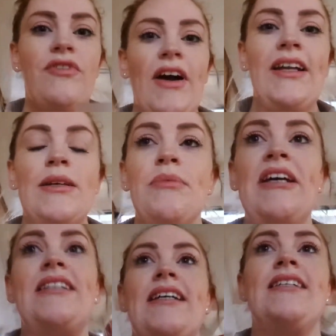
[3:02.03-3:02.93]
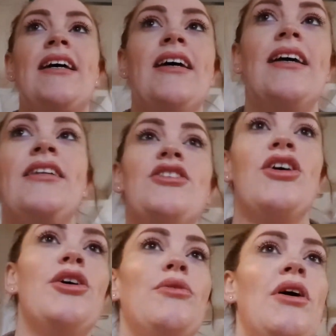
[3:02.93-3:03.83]
Finally made it
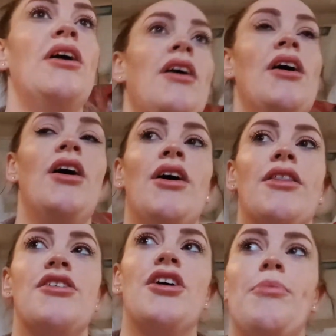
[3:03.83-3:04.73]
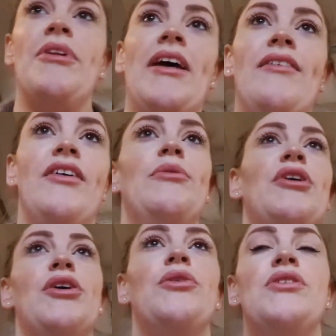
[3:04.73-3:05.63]
into the shopping area. We're
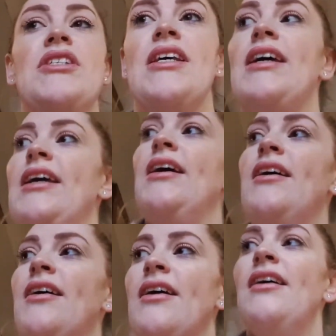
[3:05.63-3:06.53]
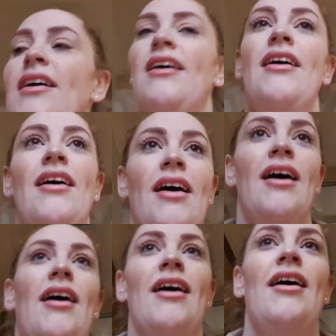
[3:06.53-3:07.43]
gonna go and see.
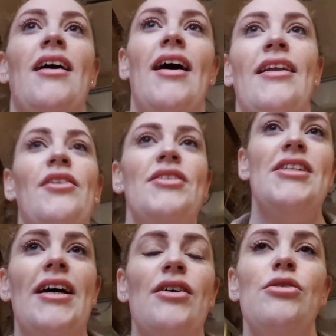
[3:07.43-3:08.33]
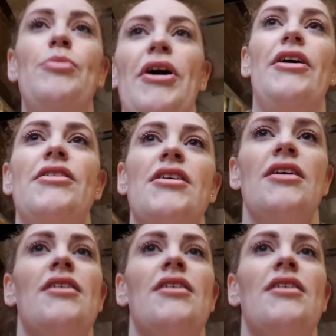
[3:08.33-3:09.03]
I know, isn't that cool, birds?